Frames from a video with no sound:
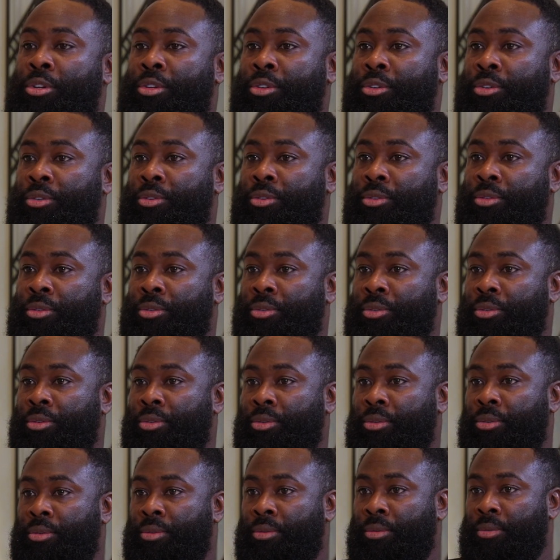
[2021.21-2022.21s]
to do.
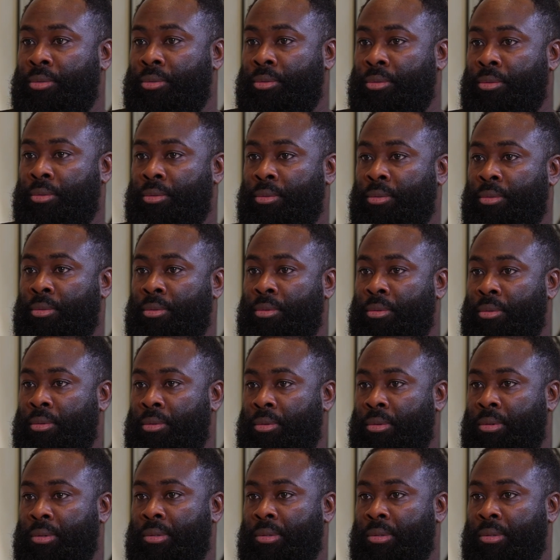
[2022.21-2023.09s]
Okay.